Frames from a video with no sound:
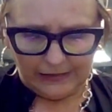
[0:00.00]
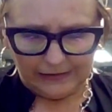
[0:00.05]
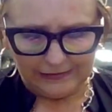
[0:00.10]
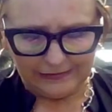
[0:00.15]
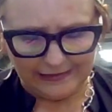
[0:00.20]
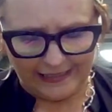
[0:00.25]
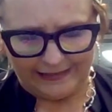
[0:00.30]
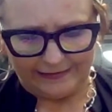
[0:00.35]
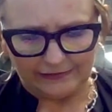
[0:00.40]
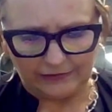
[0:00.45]

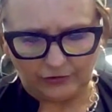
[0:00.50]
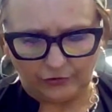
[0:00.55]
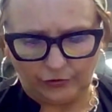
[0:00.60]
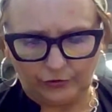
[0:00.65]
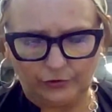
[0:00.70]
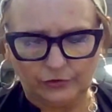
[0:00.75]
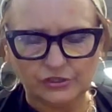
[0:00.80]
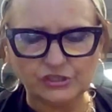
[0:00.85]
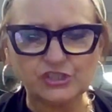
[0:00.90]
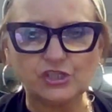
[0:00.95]
light
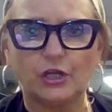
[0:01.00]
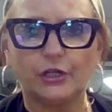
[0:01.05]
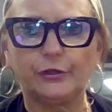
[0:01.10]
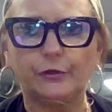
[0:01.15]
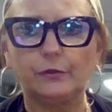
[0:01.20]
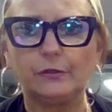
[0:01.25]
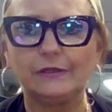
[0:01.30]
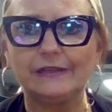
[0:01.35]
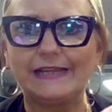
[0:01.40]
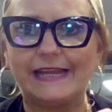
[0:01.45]
curls on
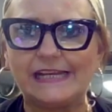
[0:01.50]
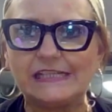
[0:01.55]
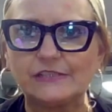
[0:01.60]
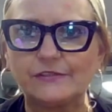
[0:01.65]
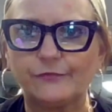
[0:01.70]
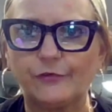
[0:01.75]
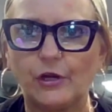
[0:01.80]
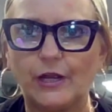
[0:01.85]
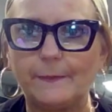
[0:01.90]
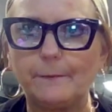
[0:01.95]
her
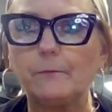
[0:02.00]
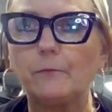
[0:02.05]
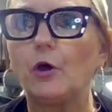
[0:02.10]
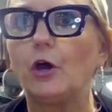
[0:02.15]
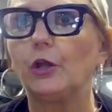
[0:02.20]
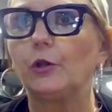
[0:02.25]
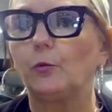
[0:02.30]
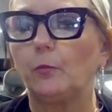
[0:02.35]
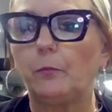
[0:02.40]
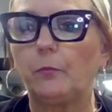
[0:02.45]
lace front
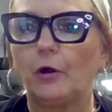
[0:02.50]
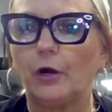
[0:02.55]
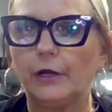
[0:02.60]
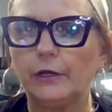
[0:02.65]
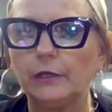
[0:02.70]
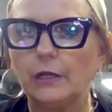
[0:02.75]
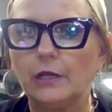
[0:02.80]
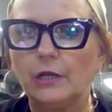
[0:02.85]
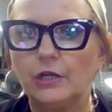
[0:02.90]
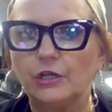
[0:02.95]
mono
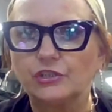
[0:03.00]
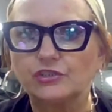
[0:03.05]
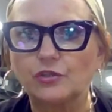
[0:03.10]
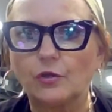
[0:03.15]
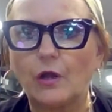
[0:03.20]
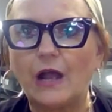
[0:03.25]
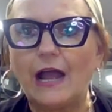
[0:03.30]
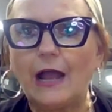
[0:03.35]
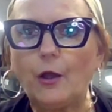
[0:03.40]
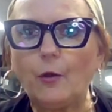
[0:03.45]
part.
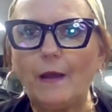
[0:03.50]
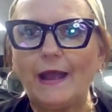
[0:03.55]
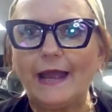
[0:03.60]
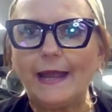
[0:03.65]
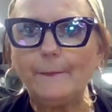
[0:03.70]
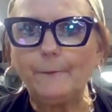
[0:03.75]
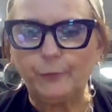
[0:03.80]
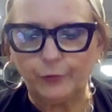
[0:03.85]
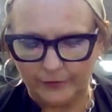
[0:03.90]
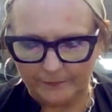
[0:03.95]
So
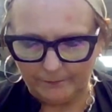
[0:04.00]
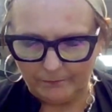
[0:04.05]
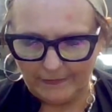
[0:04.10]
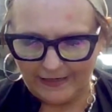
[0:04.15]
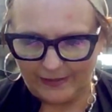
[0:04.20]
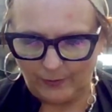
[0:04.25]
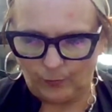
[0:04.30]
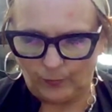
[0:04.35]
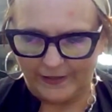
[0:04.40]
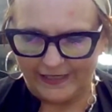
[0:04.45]
I put
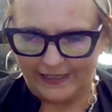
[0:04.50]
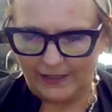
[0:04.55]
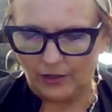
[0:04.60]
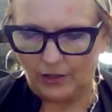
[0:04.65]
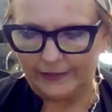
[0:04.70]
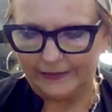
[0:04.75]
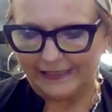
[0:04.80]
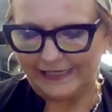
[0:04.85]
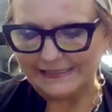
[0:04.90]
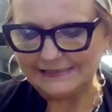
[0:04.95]
my wig
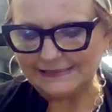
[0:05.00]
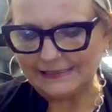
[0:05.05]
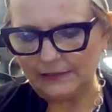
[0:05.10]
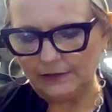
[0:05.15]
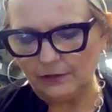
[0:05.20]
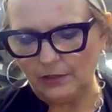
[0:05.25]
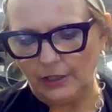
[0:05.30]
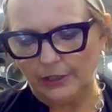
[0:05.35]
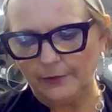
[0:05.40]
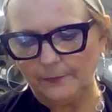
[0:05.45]
on. I see
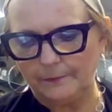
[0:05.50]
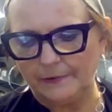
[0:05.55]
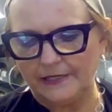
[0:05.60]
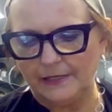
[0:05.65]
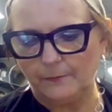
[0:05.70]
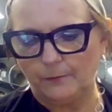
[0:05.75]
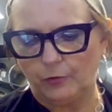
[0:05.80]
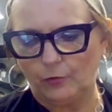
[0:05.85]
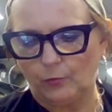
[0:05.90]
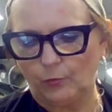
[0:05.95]
a lot of
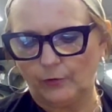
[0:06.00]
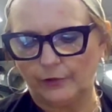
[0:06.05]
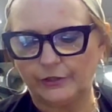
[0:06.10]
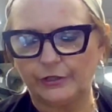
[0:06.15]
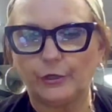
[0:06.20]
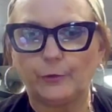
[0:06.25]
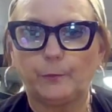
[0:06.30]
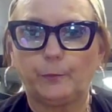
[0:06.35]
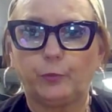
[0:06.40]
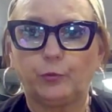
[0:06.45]
people where
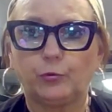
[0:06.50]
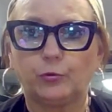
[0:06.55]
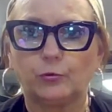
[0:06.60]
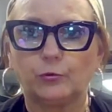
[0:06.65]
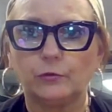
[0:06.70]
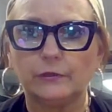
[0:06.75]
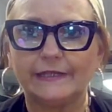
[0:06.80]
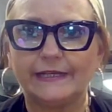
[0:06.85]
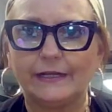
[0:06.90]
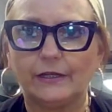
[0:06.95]
they're
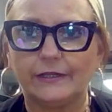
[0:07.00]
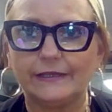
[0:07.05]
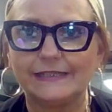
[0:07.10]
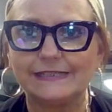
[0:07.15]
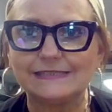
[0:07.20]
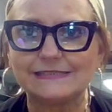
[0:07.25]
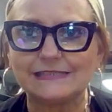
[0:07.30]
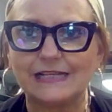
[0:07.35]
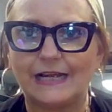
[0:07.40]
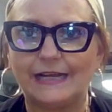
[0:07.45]
pulling on
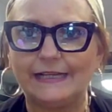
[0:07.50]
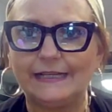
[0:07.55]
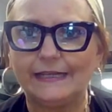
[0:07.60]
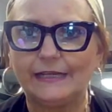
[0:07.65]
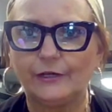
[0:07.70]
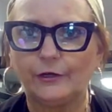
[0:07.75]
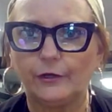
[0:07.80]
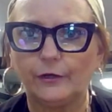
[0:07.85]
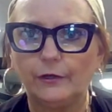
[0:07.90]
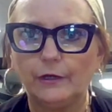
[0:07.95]
the side
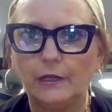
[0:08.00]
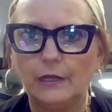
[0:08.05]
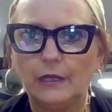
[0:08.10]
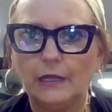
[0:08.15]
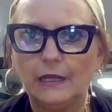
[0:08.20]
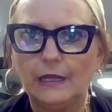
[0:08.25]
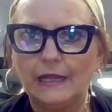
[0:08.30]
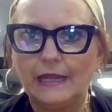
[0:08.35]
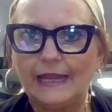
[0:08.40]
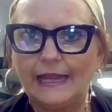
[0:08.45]
here.
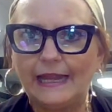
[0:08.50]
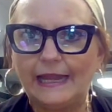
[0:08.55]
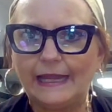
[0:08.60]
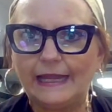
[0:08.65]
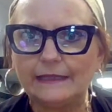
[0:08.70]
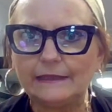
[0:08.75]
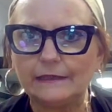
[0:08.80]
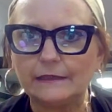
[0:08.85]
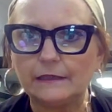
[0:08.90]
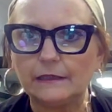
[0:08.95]

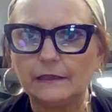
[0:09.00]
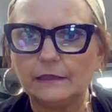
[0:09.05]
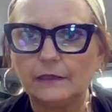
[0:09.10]
And